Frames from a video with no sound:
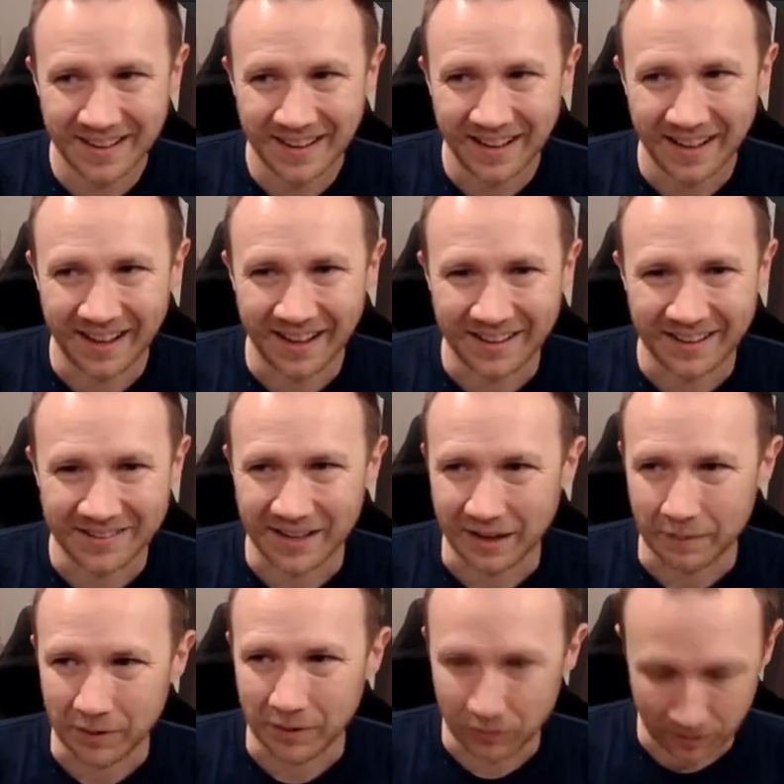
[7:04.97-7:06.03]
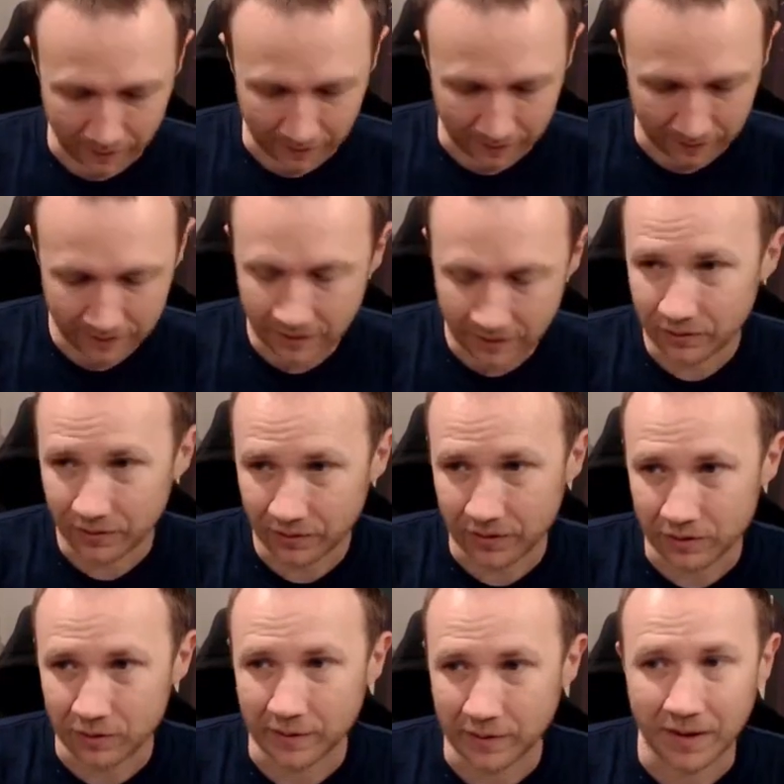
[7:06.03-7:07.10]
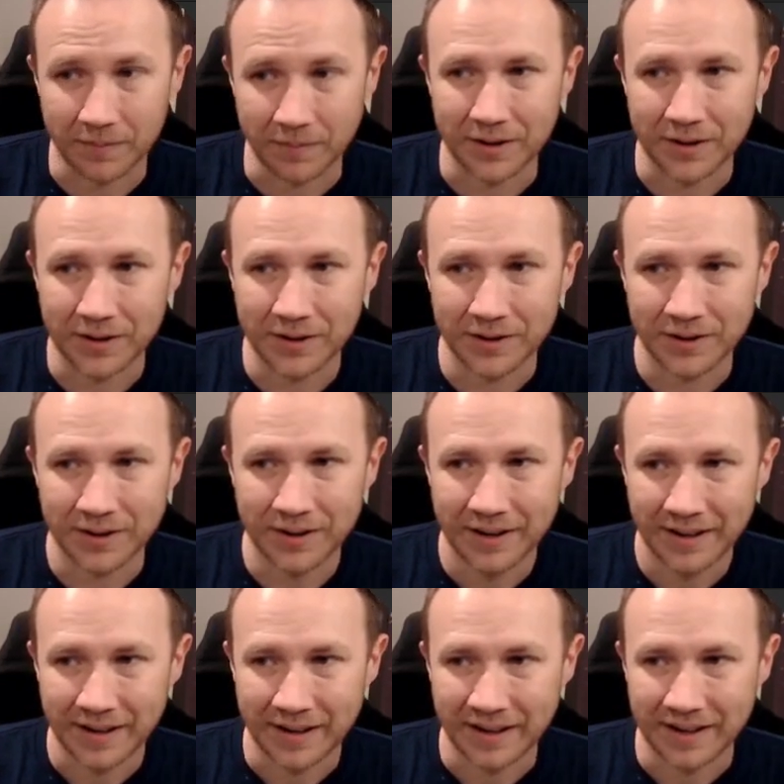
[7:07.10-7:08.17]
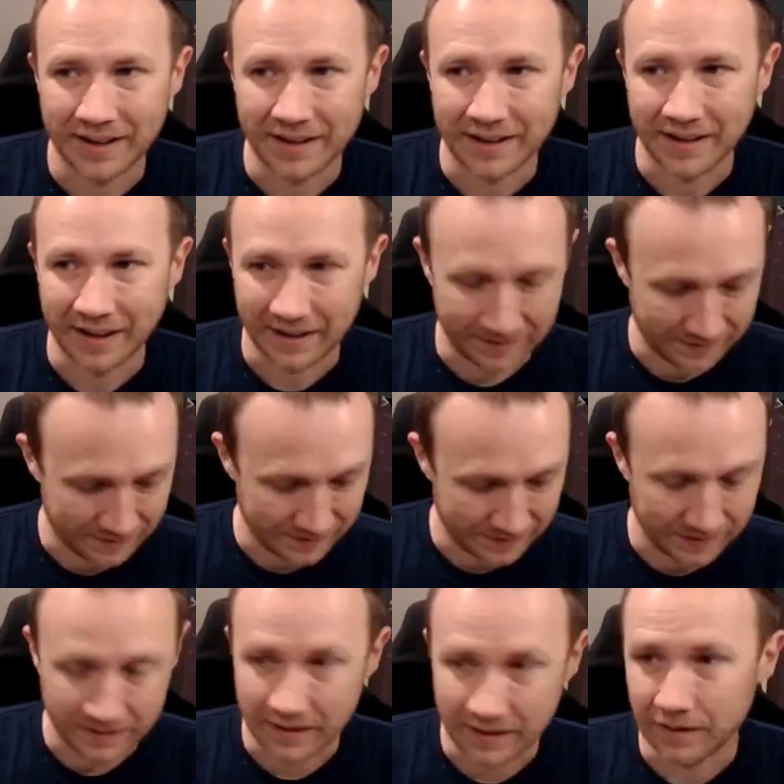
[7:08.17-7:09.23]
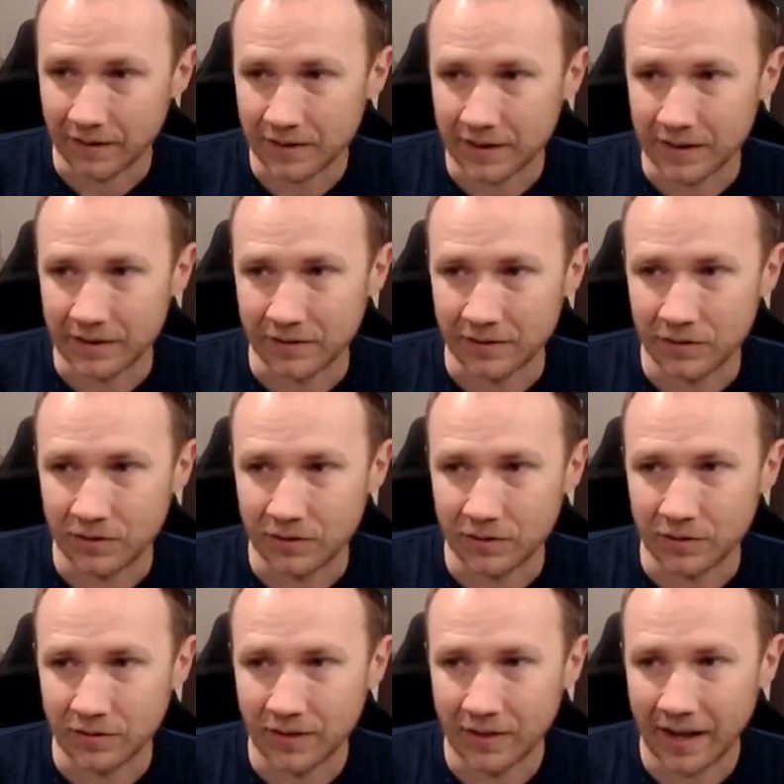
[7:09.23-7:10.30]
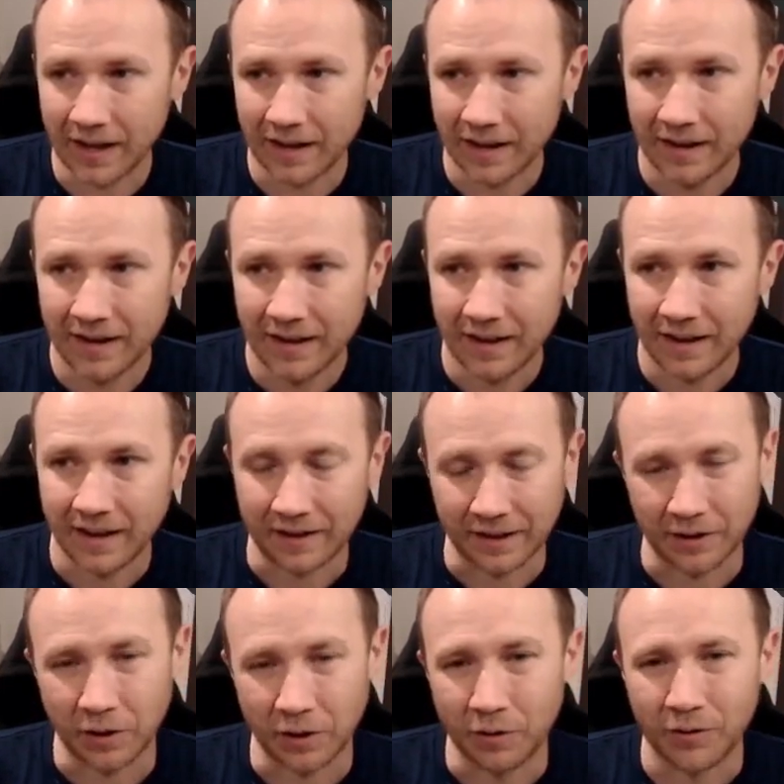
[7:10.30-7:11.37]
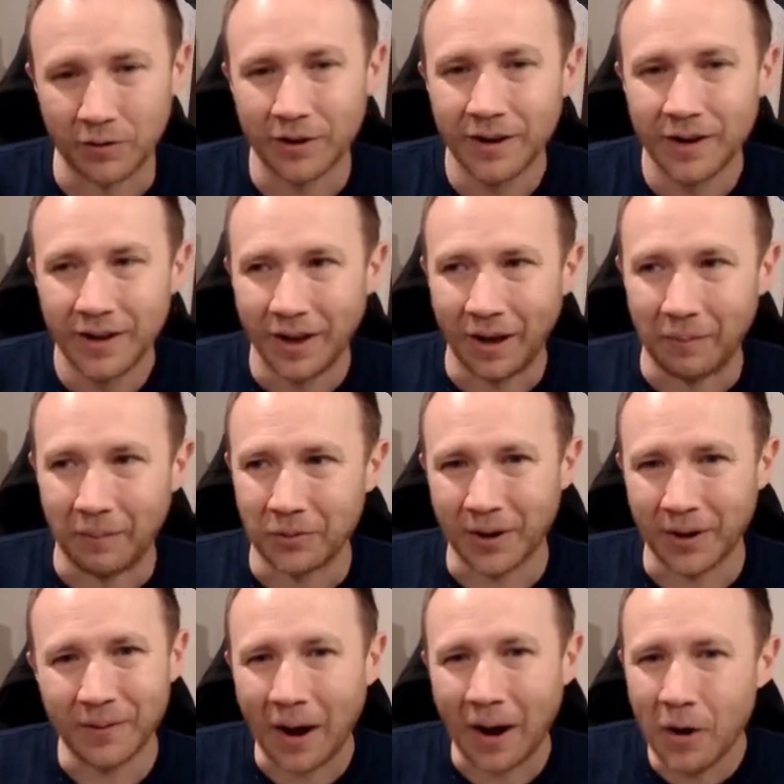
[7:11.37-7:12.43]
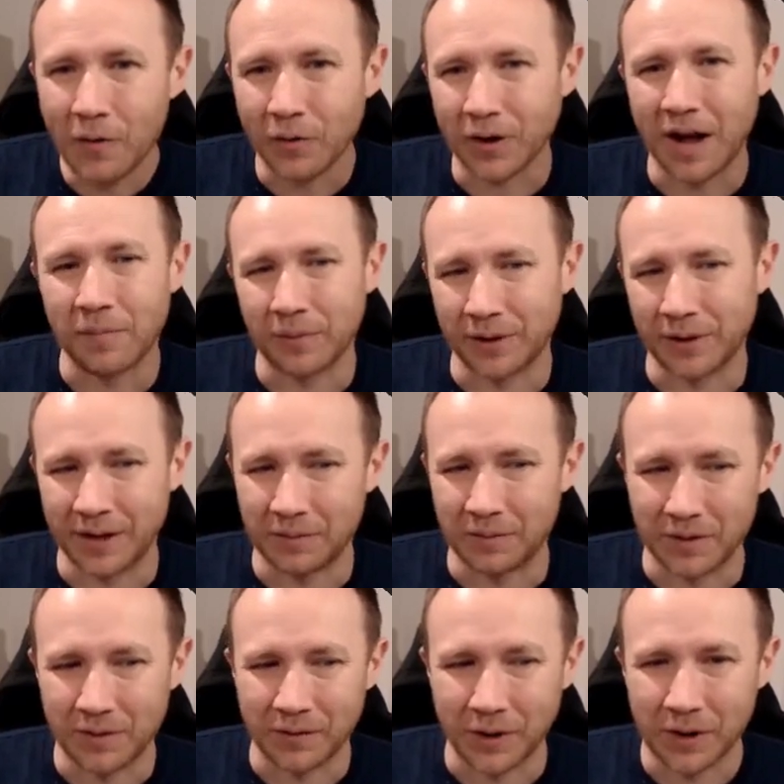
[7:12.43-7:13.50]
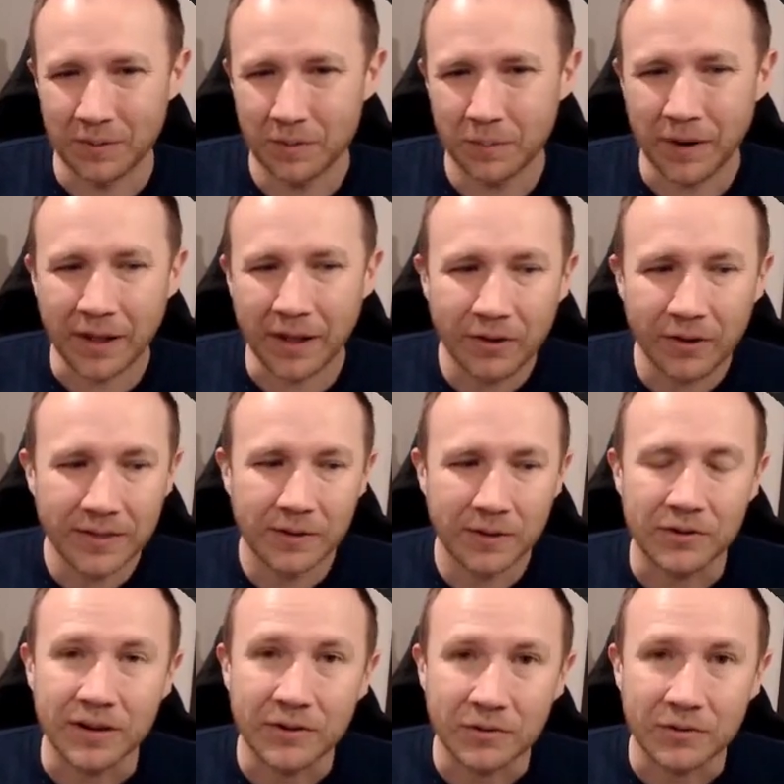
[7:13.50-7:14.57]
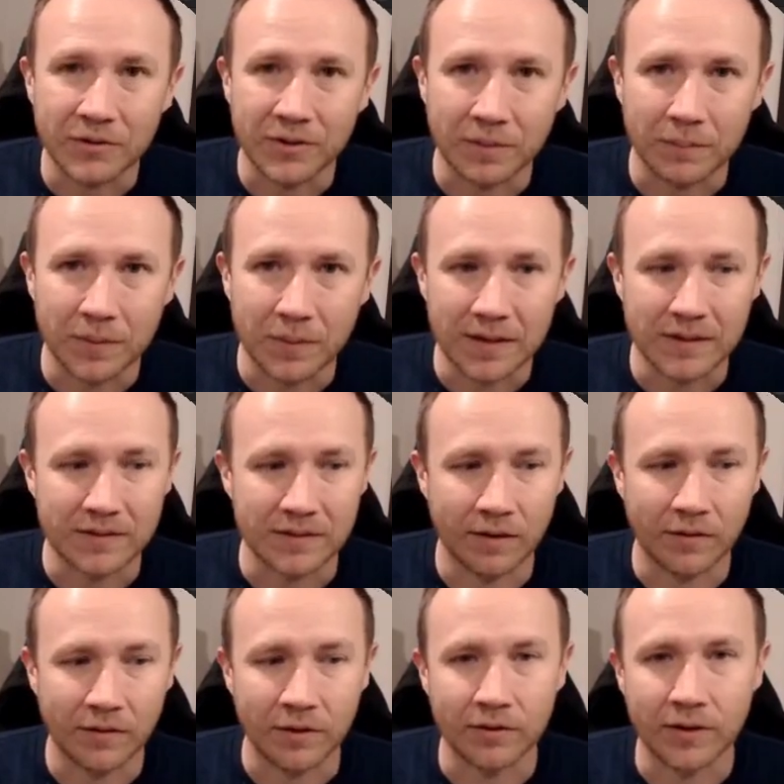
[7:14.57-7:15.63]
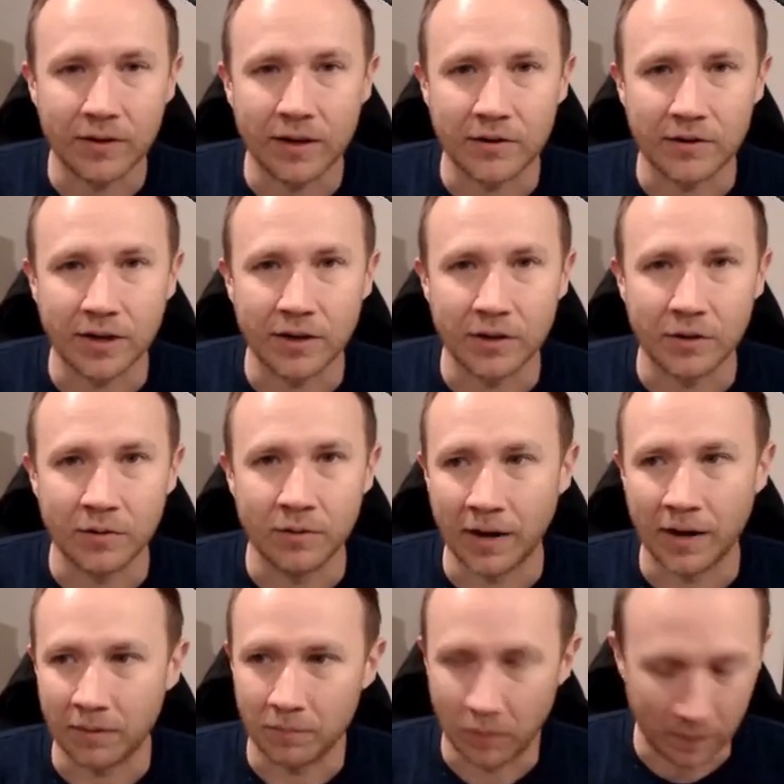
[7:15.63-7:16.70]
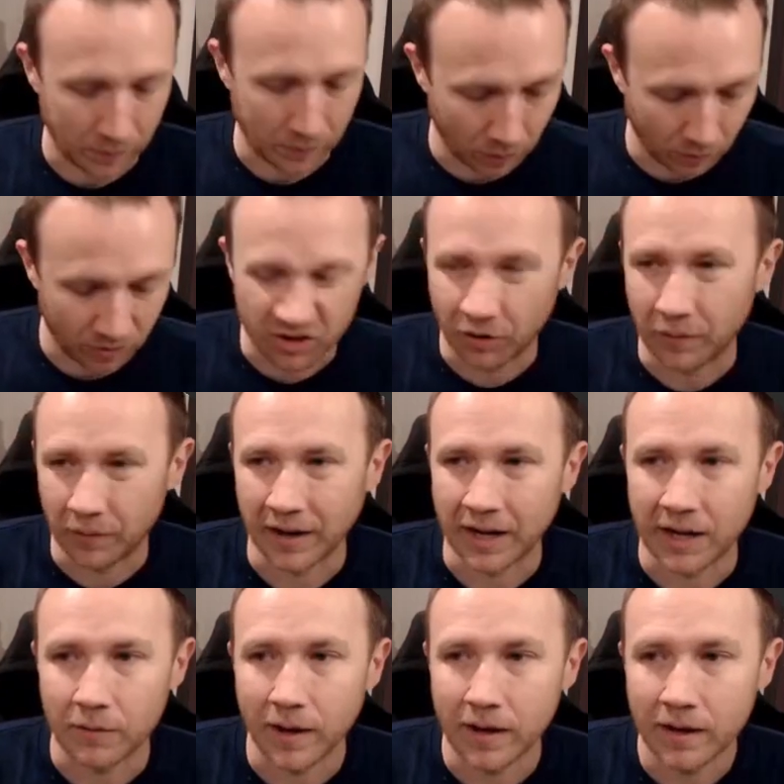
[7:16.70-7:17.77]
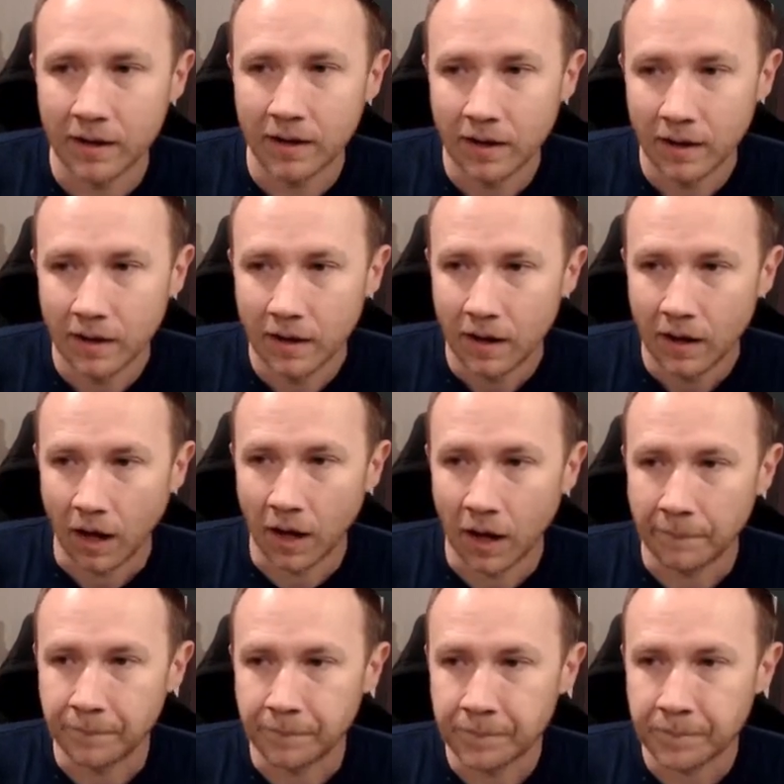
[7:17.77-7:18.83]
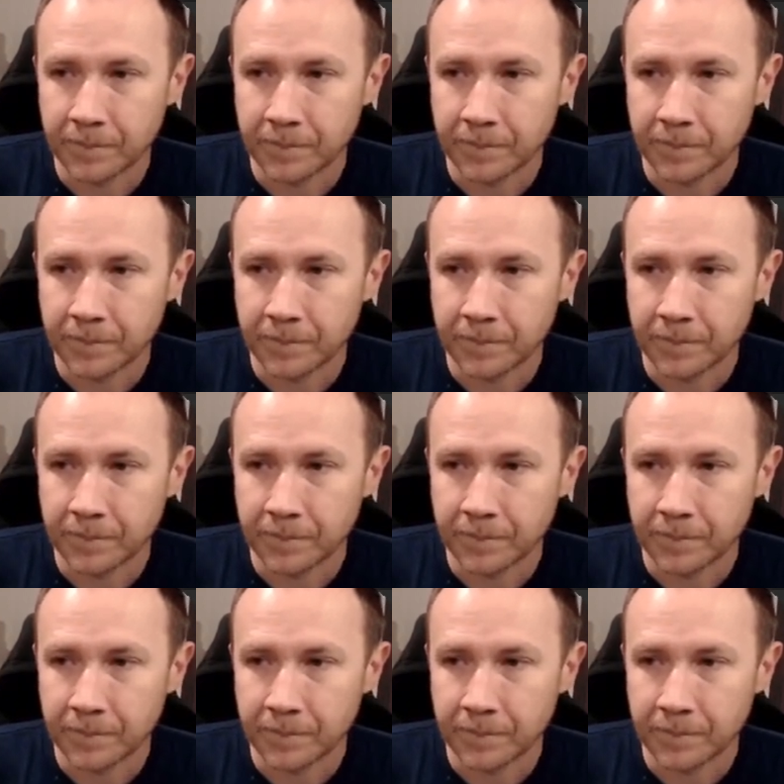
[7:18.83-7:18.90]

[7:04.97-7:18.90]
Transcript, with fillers: Uh, you see I get my square bracket there, so I can do my same thing here and I can see that keys two is that and get covert. Um, so I, I, overcomplicated it with the variable, but I thought that was an interesting piece of understanding JQ that might be worth showing anyway. Um,